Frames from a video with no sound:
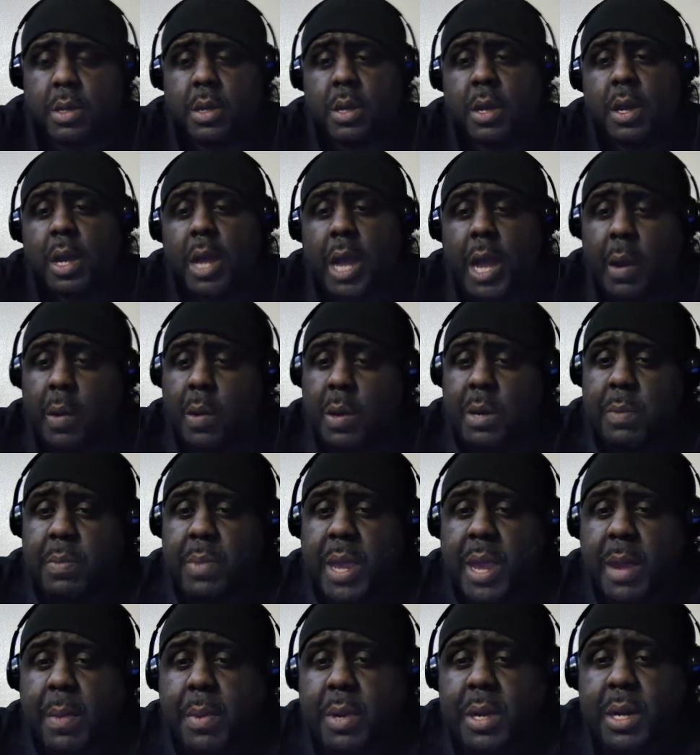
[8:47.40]
I want to be
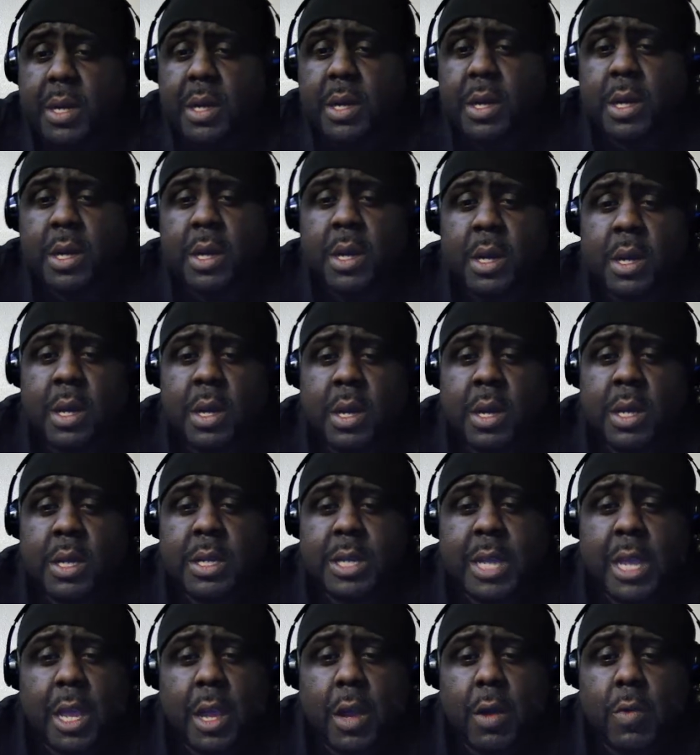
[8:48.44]
able to say
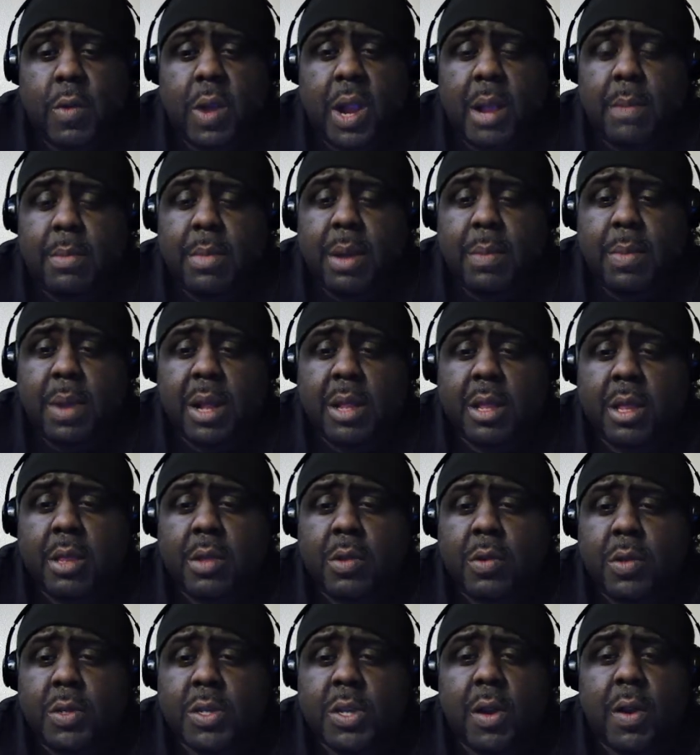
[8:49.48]
your grandma about to lose
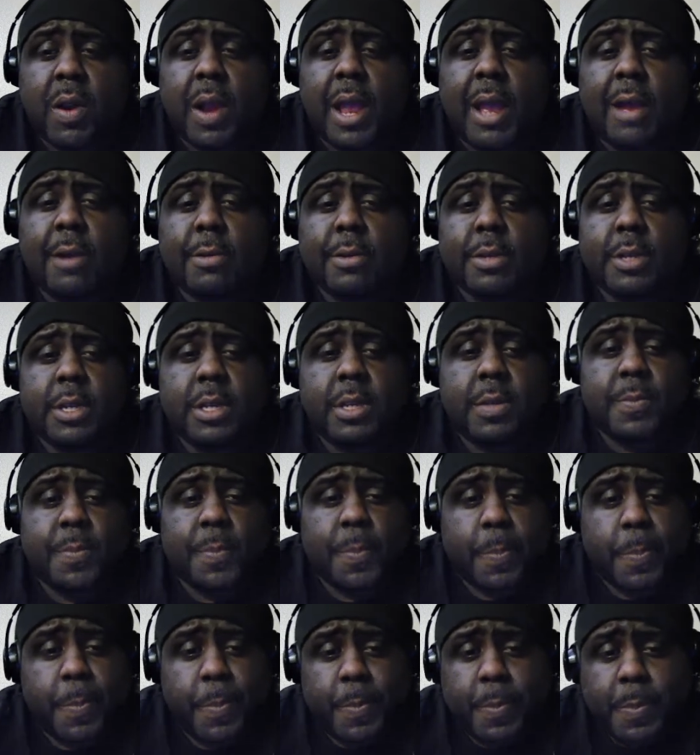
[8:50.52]
her house.
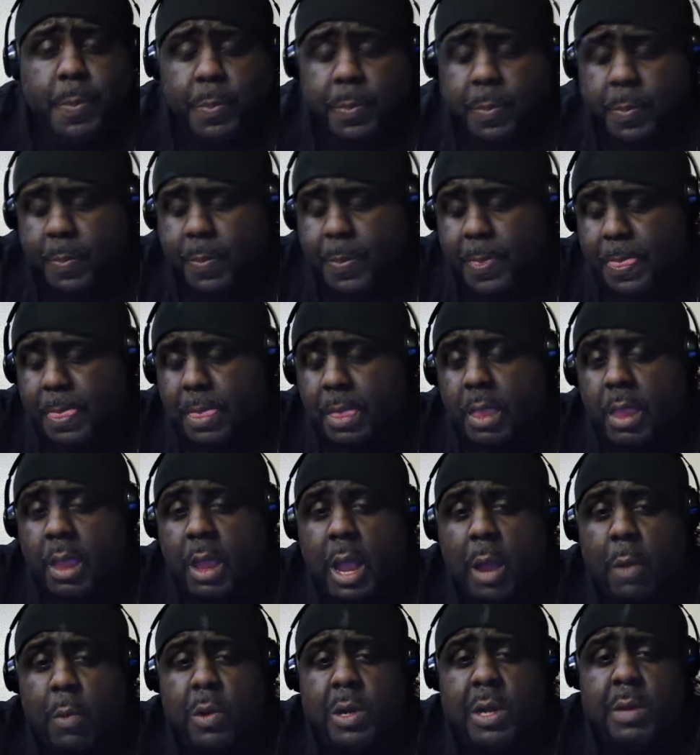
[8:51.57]
I
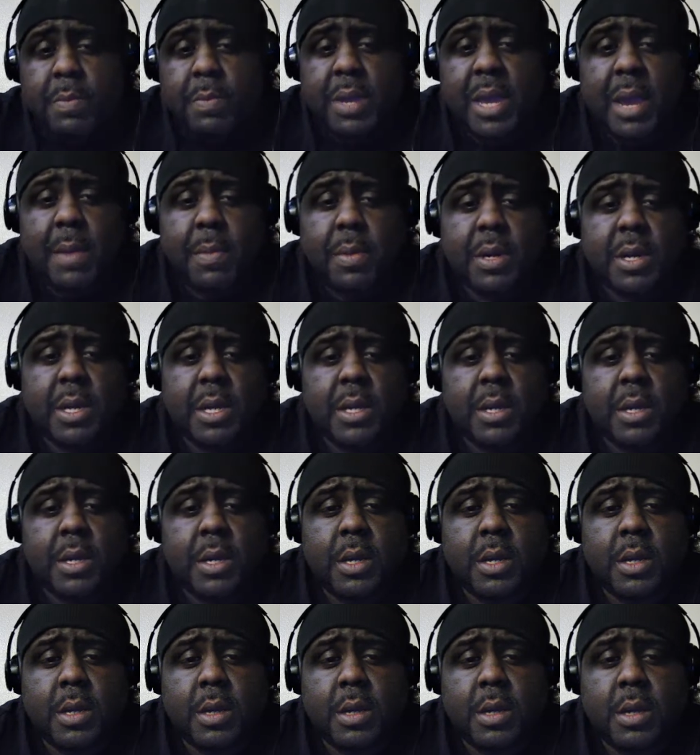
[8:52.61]
want to be able to
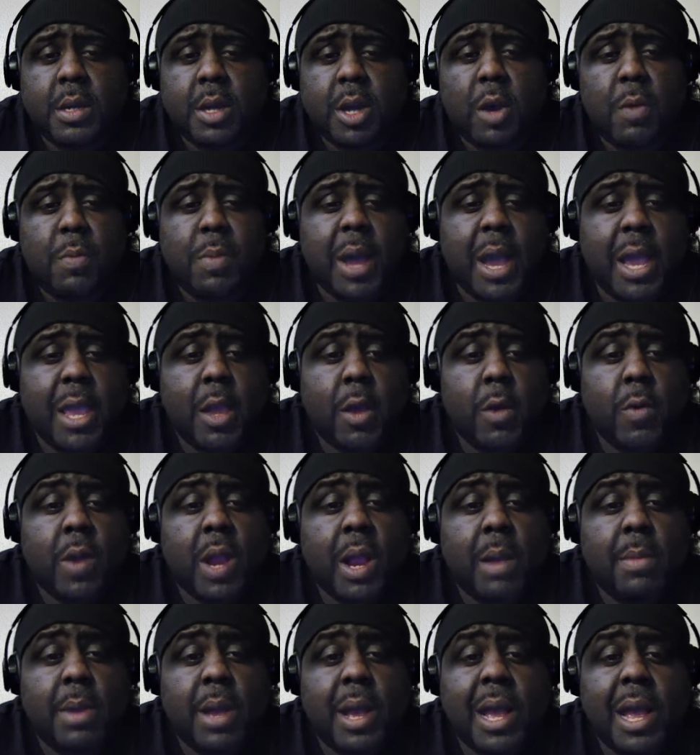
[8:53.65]
go buy your
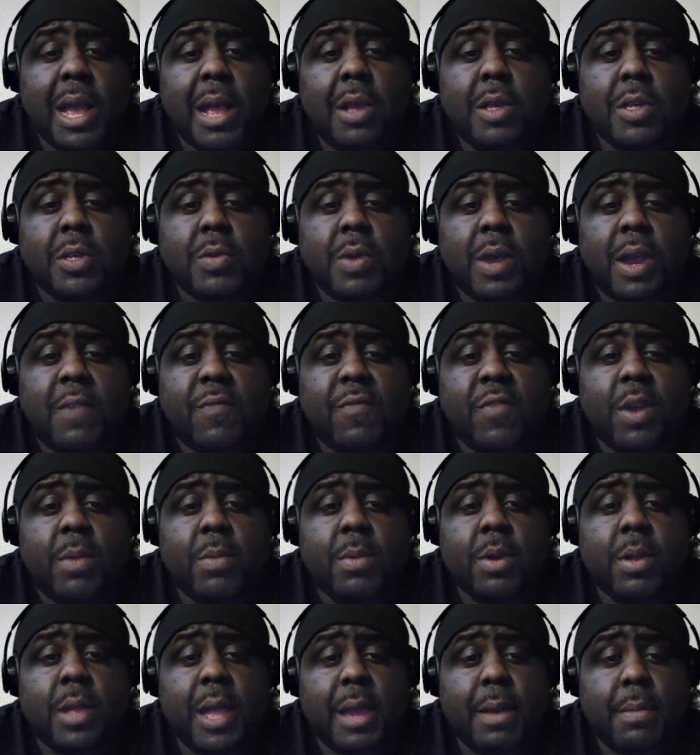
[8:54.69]
grandma a house right from her,
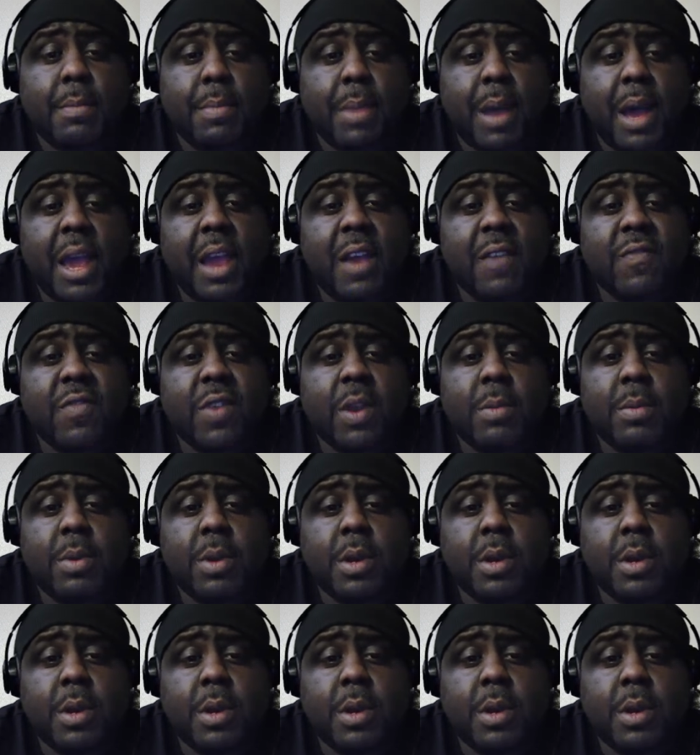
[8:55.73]
like buy it from her,